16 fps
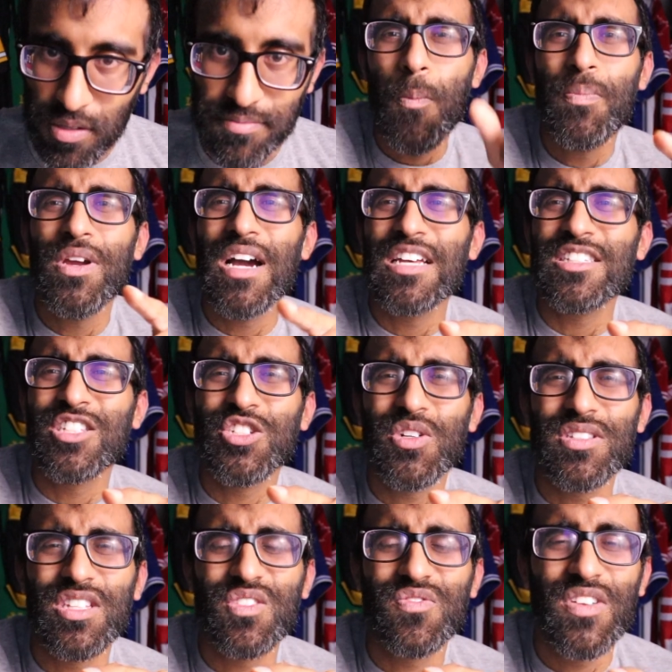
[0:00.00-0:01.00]
Hope you guys
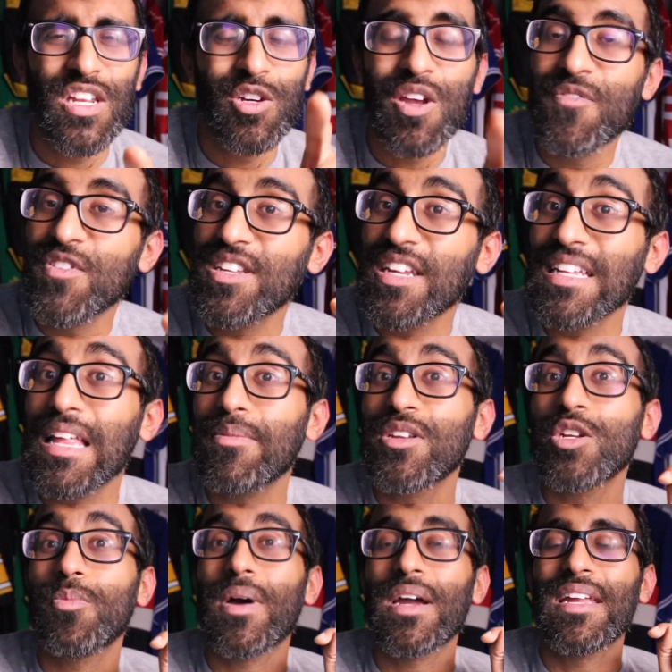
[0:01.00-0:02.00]
enjoyed this video. If you did, let me
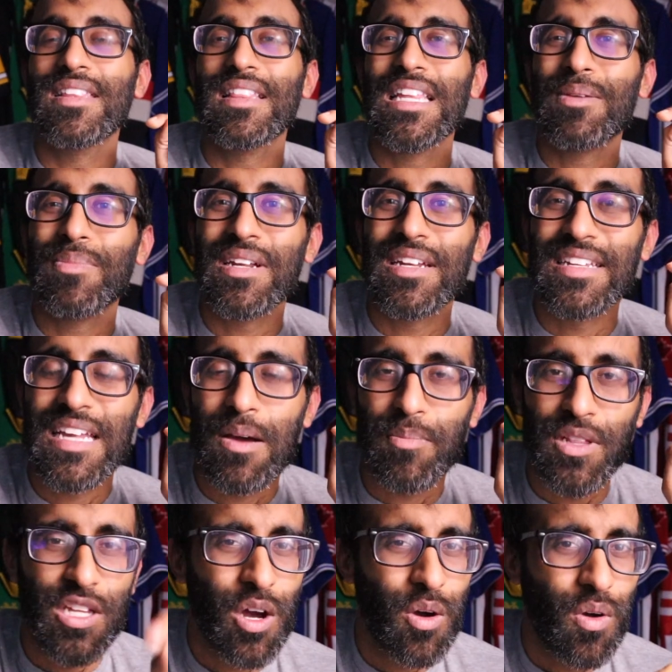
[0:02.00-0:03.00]
know by hitting the like button down
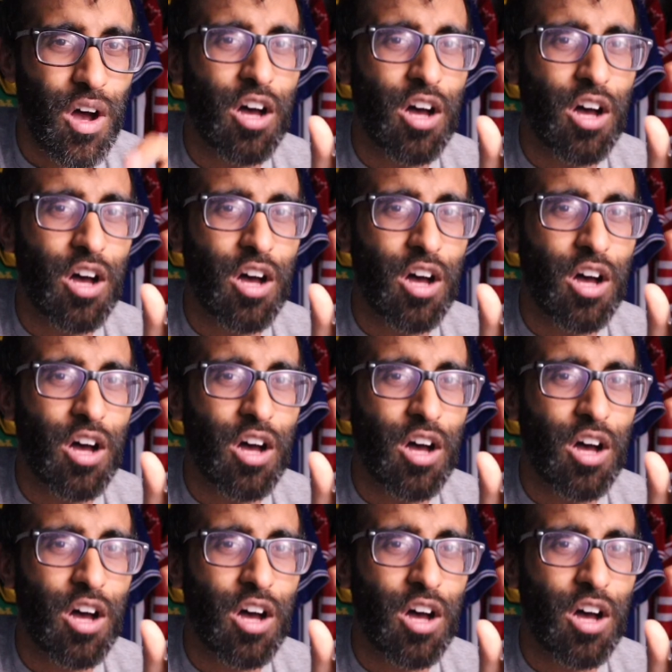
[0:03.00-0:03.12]
below.